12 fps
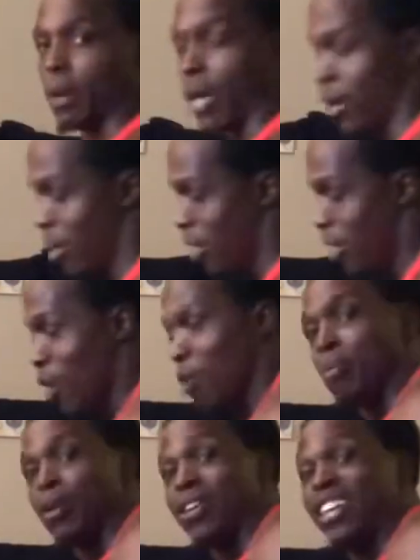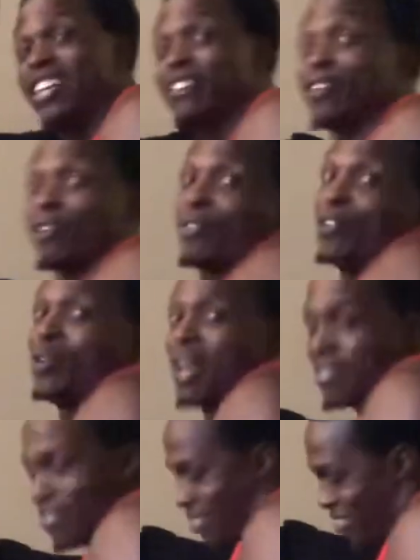way. A bit easier for you
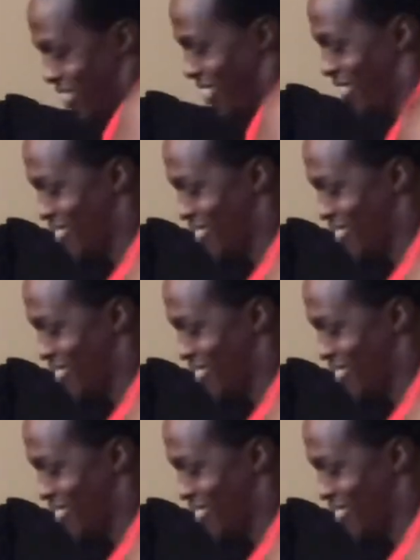guys to see.